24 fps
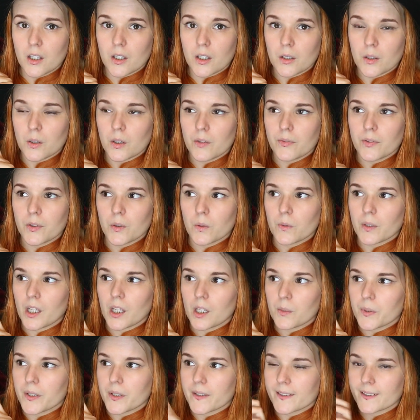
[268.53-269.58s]
who, if you're the
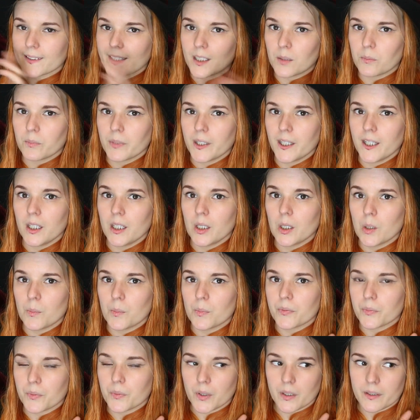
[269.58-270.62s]
kind of person like me who
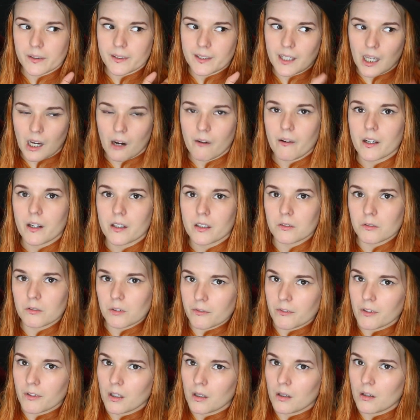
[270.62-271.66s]
prefers
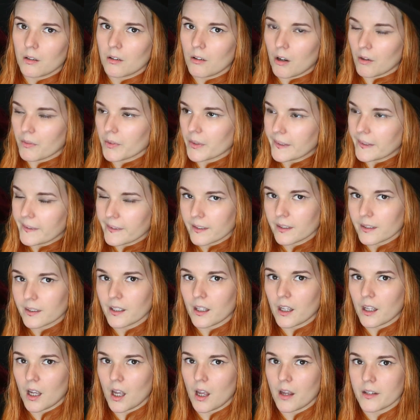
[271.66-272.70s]
character-driven novels
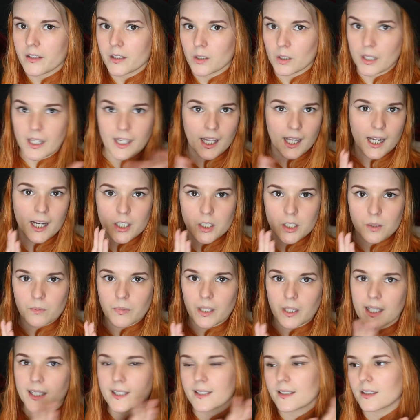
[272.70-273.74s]
to like
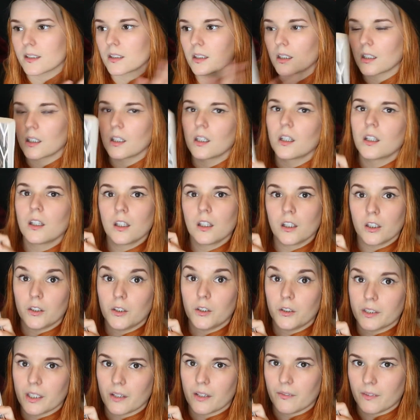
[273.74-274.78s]
action-based,
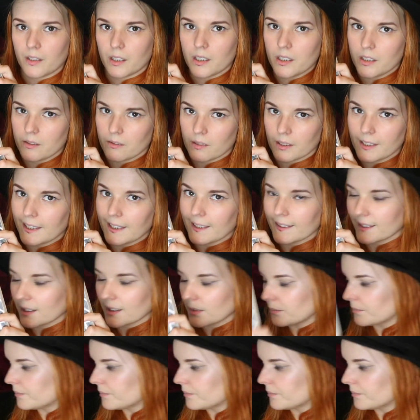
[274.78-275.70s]
you definitely need to read this.